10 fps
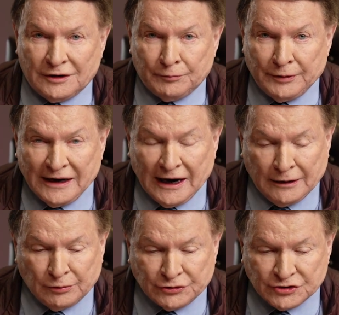being
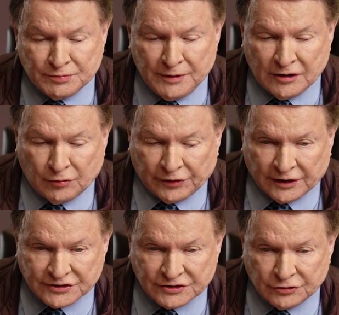able to speak with
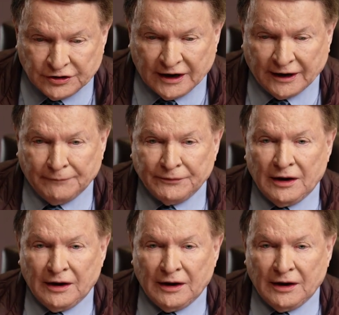us today.